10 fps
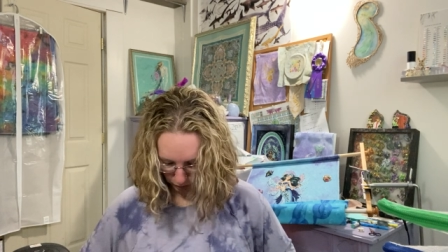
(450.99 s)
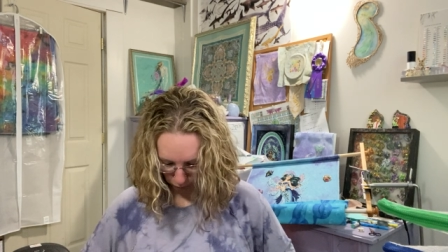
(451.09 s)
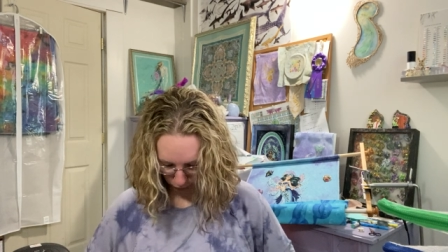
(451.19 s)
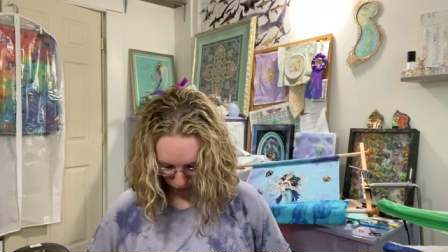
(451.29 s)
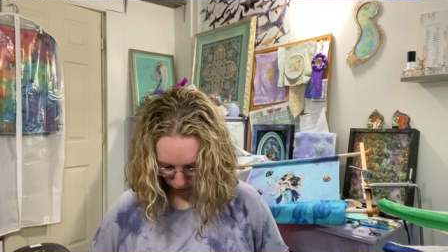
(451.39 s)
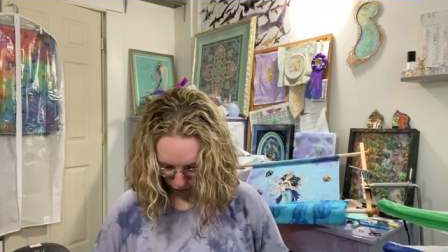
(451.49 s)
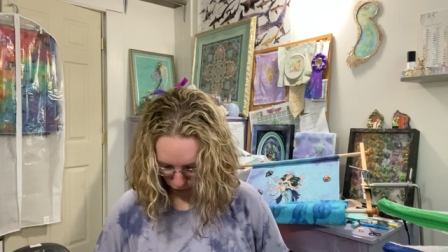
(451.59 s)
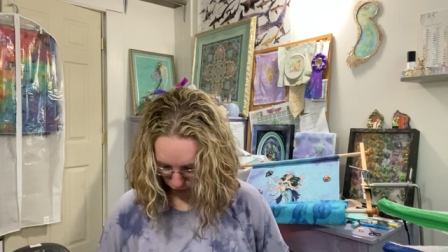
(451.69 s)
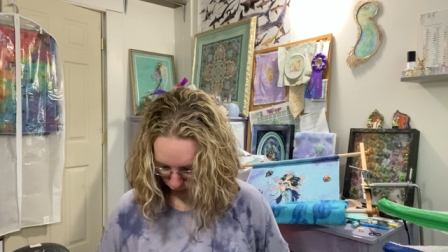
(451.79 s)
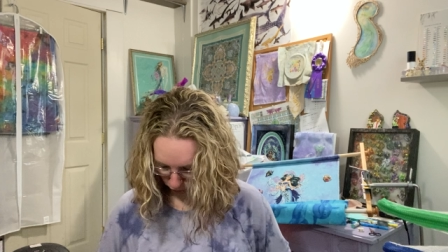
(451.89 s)
working on her
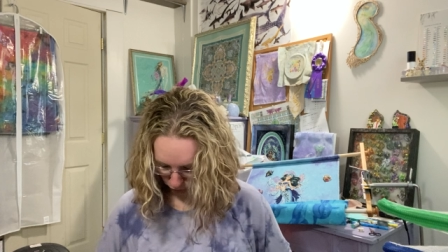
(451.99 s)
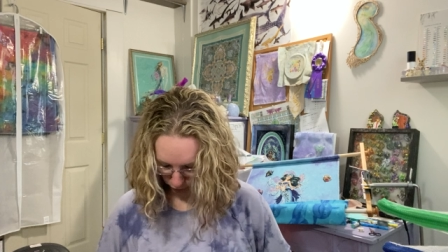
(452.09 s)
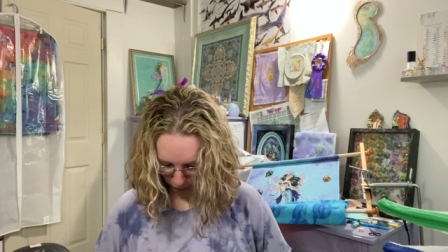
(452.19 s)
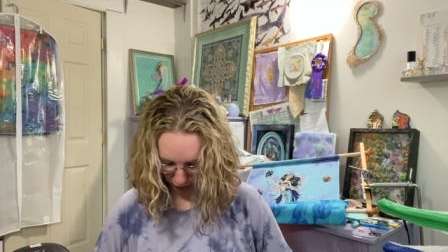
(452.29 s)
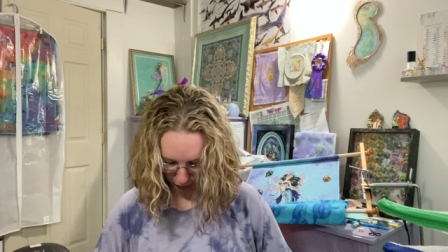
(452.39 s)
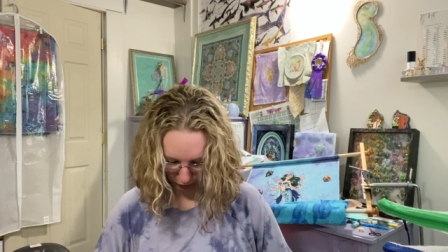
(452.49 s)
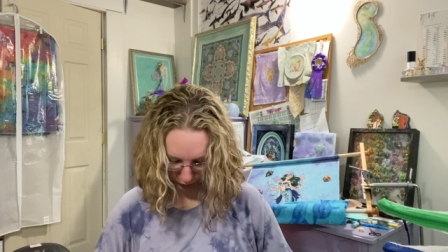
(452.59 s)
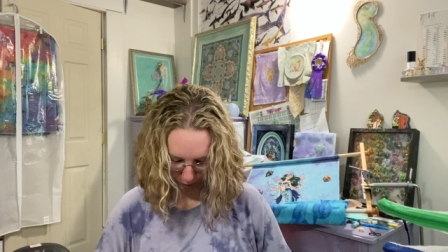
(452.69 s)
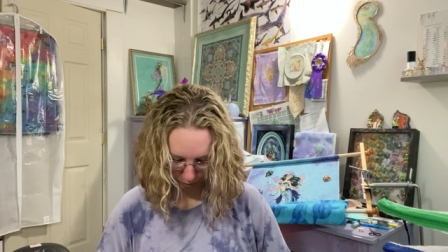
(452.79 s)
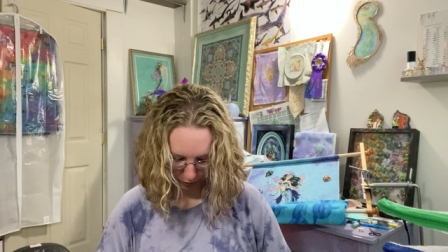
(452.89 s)
skirt or something like
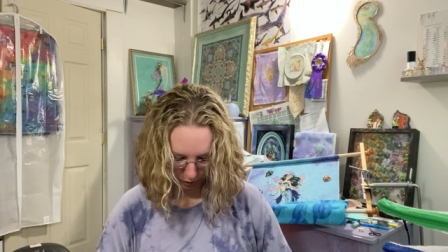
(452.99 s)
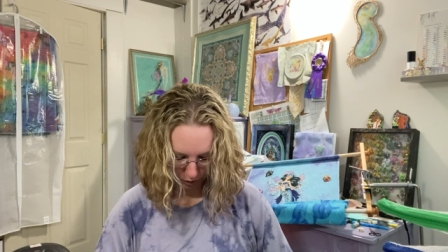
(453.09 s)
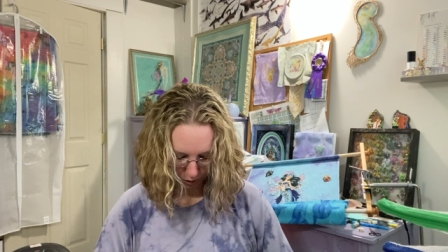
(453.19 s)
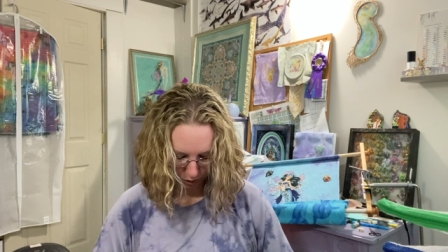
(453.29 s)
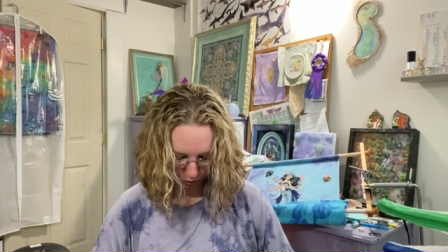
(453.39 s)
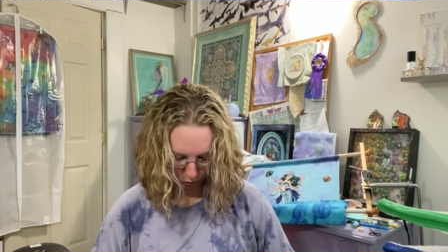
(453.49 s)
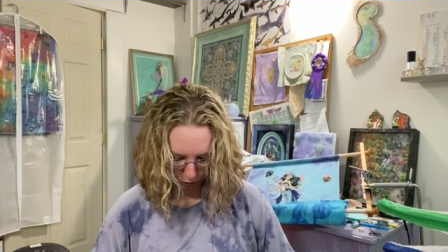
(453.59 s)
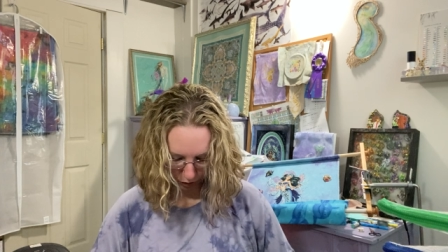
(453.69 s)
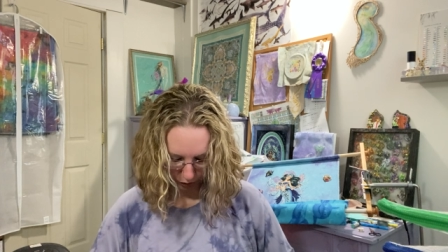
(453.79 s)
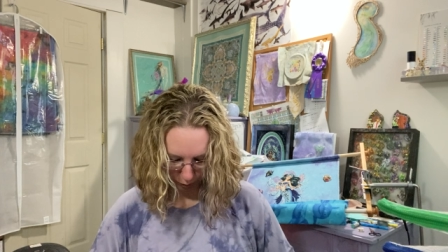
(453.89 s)
that. So
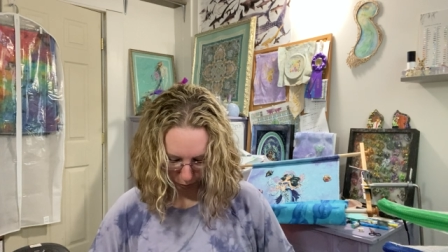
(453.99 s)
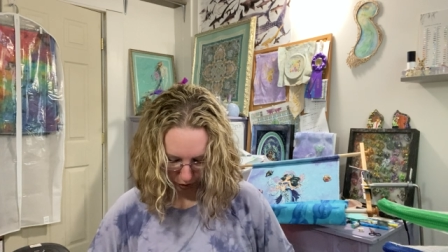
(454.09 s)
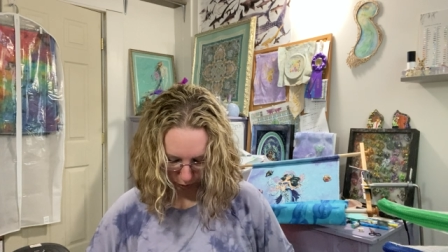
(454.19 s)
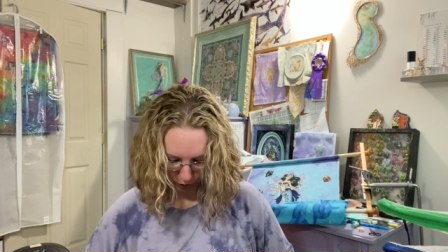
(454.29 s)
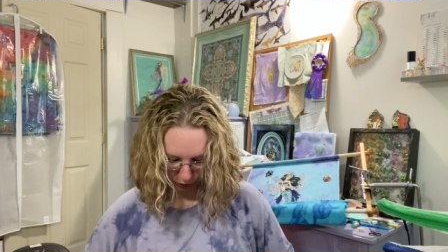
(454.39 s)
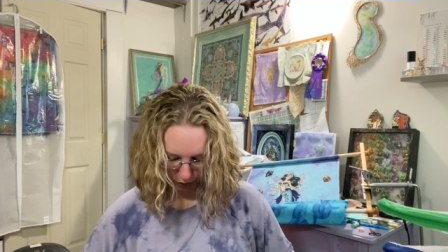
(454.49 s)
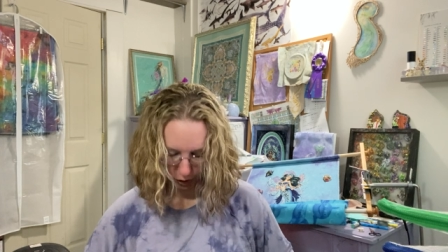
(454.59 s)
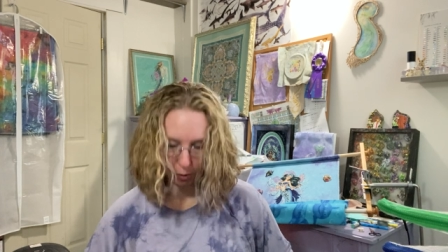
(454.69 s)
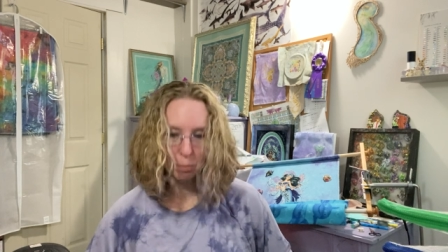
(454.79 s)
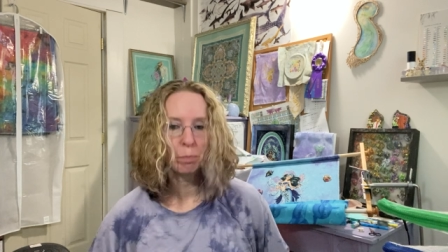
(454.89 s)
not a lot of progress
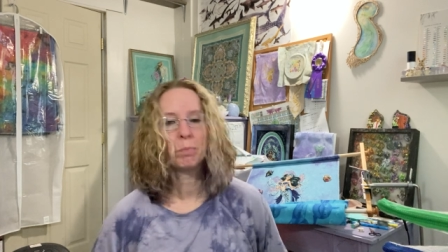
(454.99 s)
there